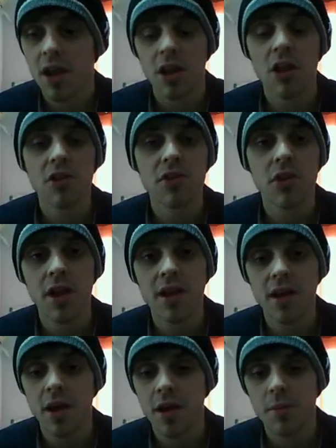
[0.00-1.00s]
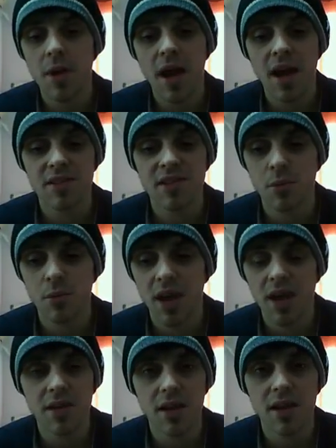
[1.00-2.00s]
Last night, I had someone
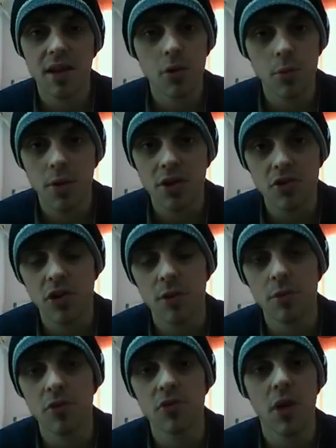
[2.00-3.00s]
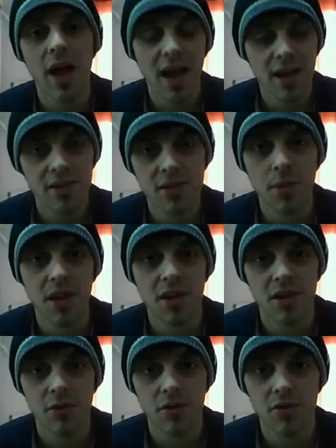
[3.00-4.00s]
had a little bit of trouble, so I had to make
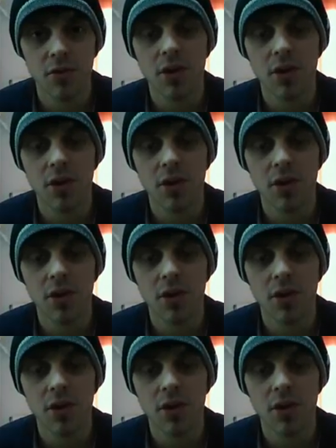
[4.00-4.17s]
another.